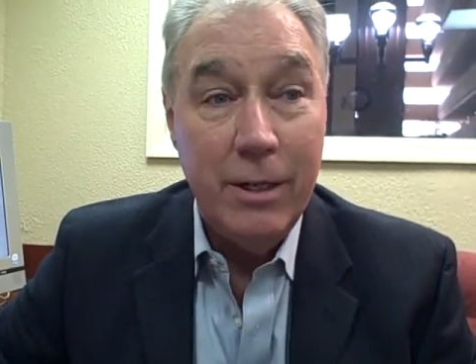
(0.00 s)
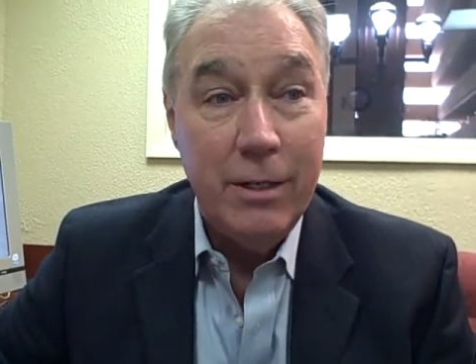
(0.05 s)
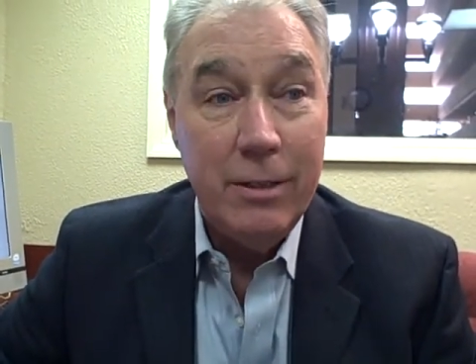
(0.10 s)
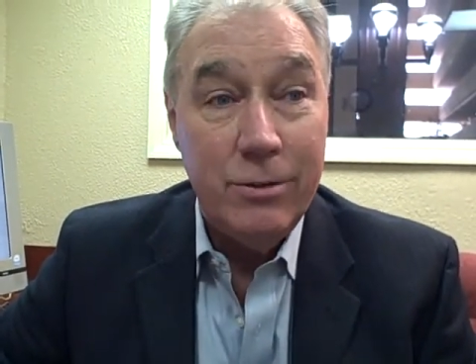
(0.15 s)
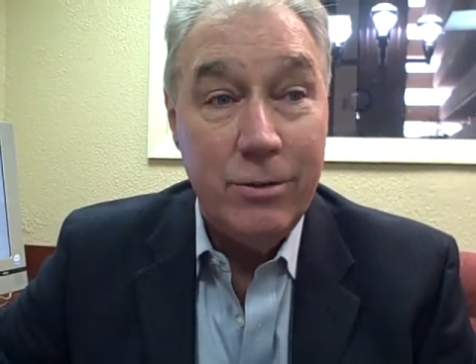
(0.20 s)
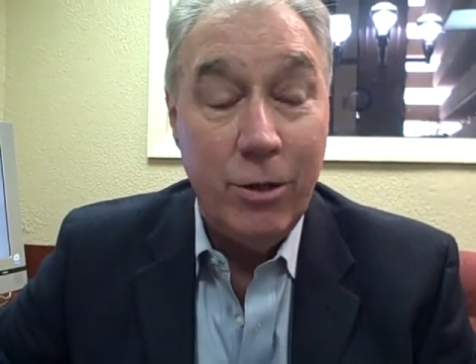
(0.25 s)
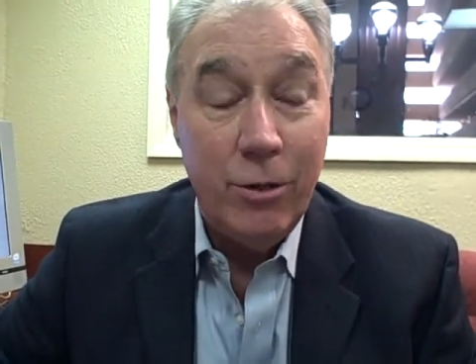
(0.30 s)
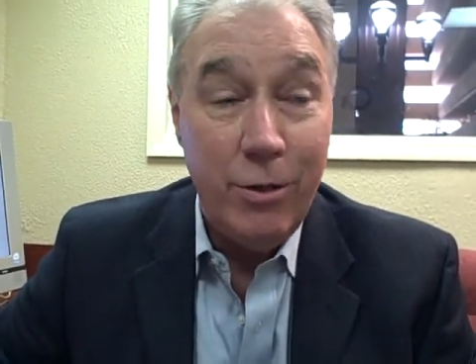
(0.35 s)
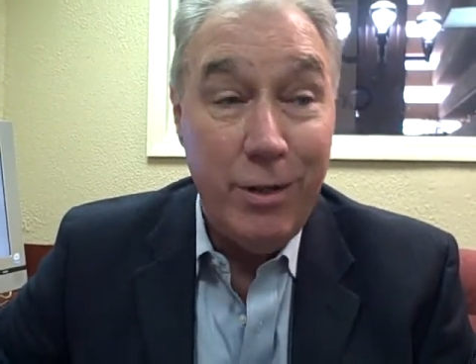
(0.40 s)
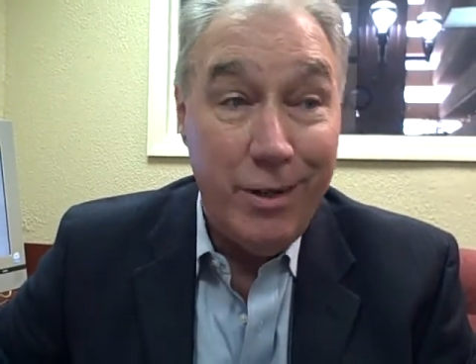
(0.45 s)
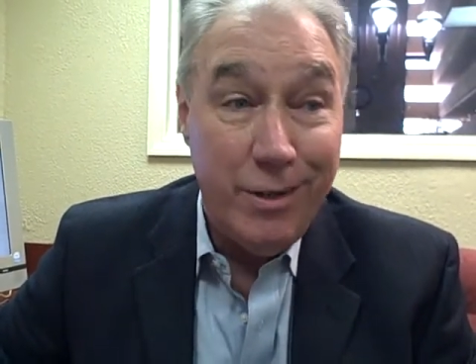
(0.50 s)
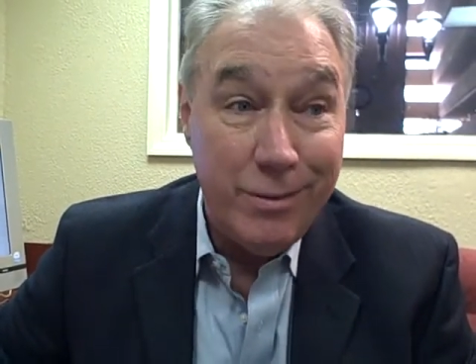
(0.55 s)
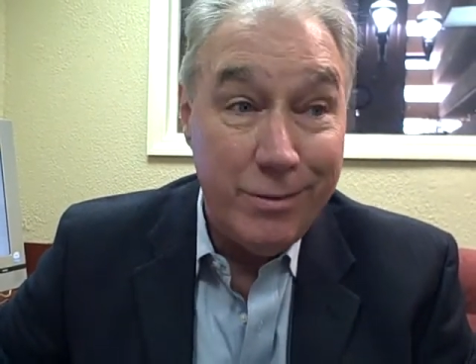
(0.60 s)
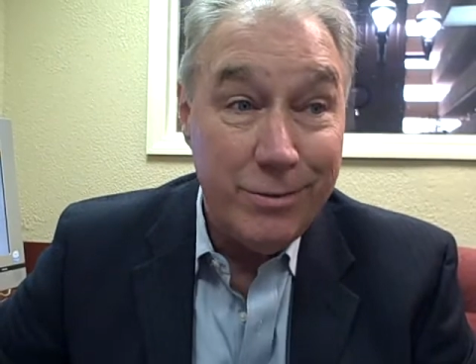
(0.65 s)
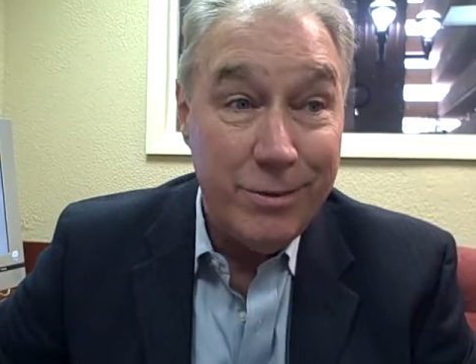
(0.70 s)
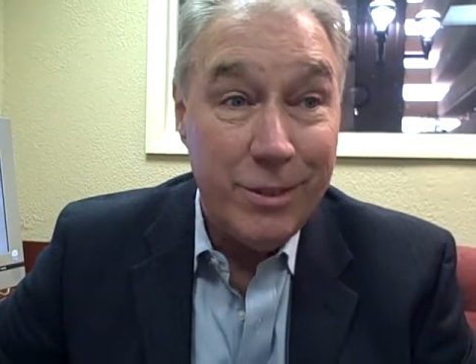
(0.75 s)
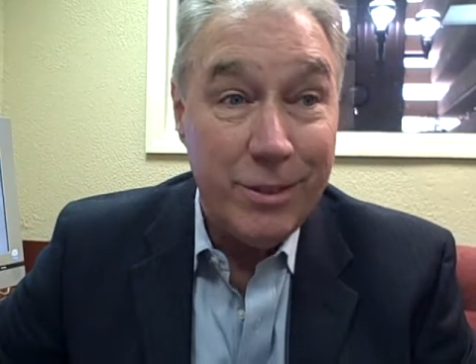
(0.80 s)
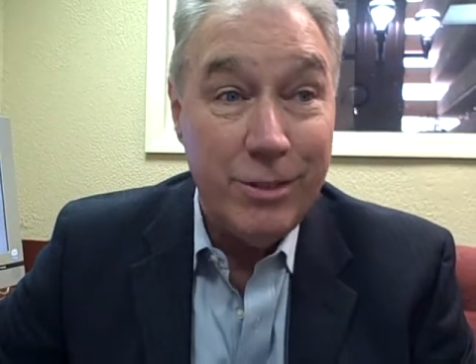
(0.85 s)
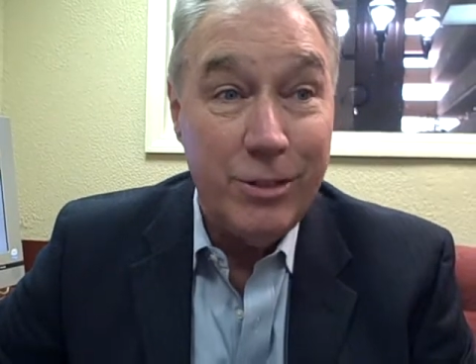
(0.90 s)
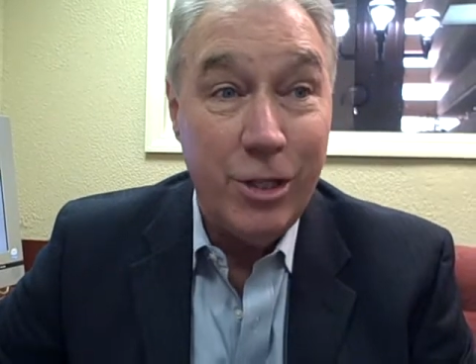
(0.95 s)
So,
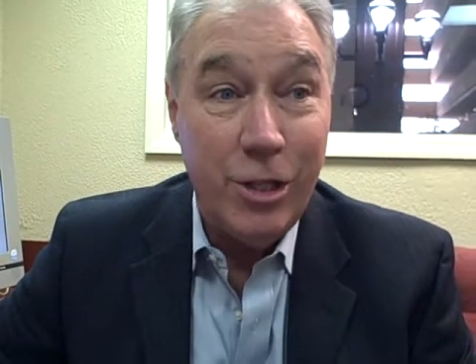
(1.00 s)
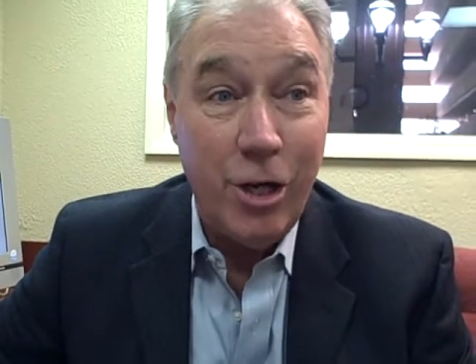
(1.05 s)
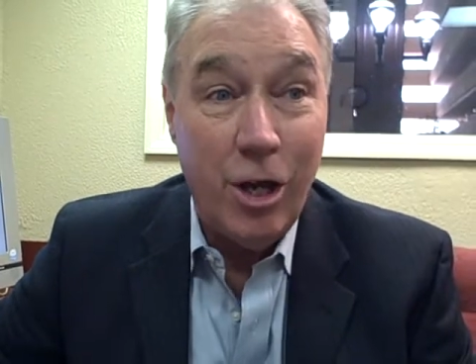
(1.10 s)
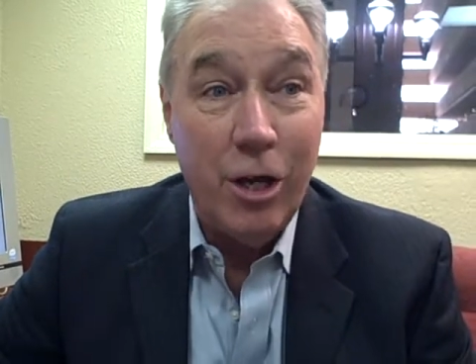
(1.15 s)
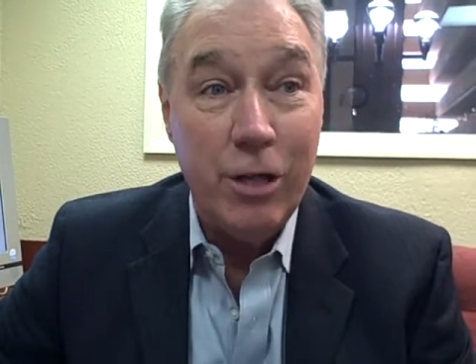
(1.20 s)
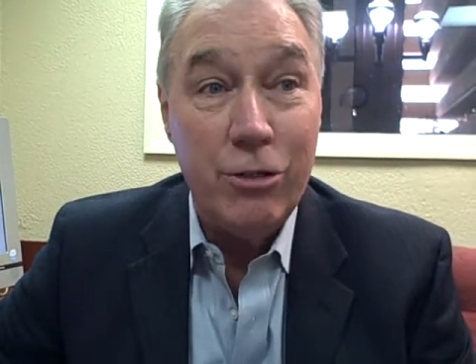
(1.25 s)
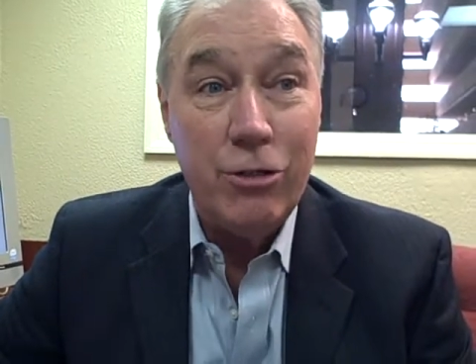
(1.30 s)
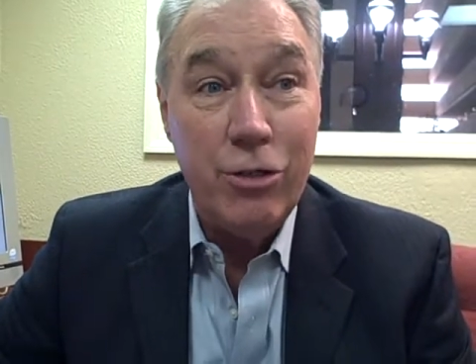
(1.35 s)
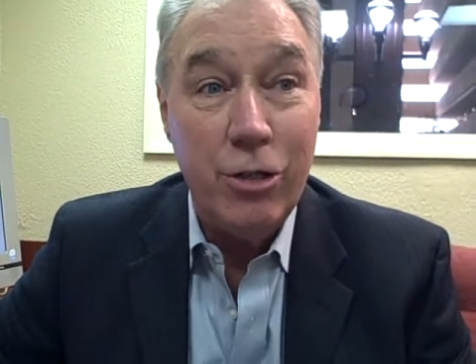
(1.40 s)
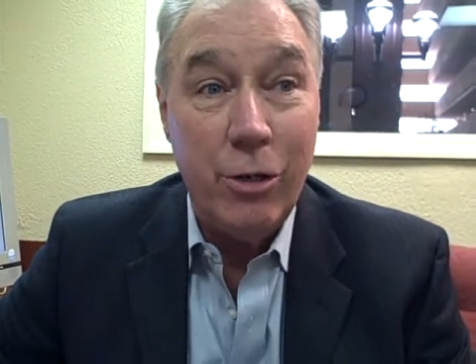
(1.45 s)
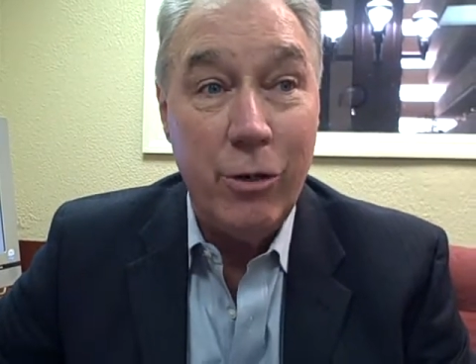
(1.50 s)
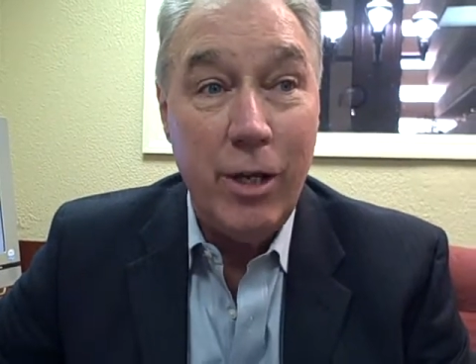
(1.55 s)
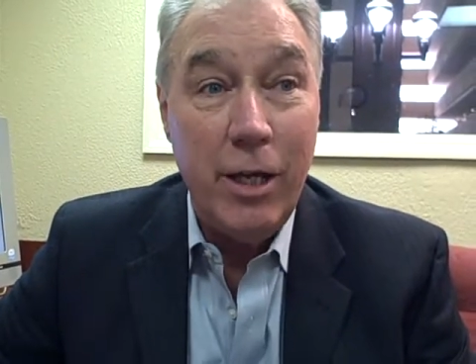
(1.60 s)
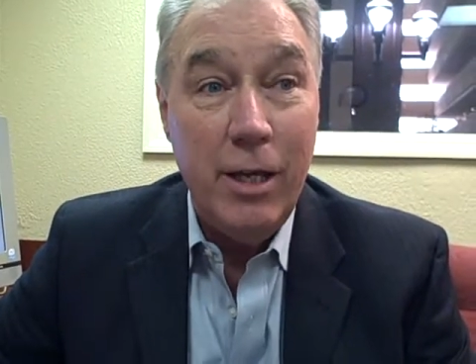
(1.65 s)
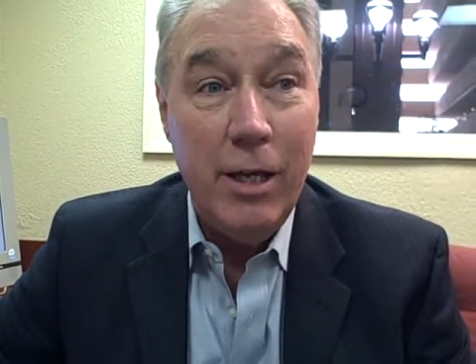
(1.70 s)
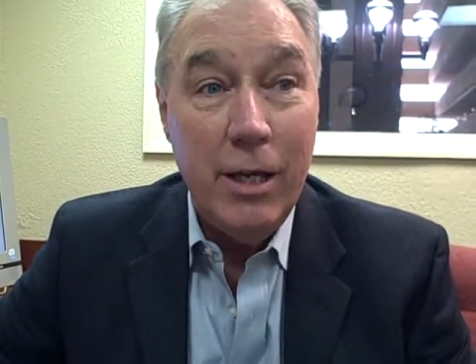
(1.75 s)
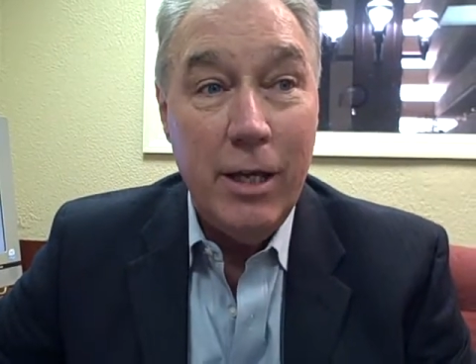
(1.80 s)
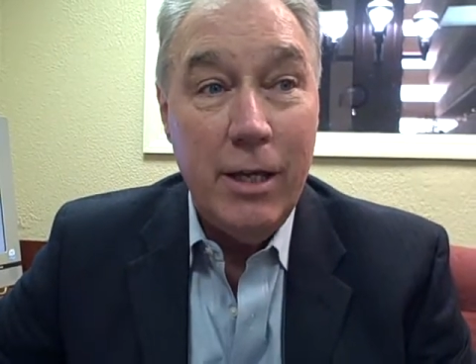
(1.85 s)
to guard Jody,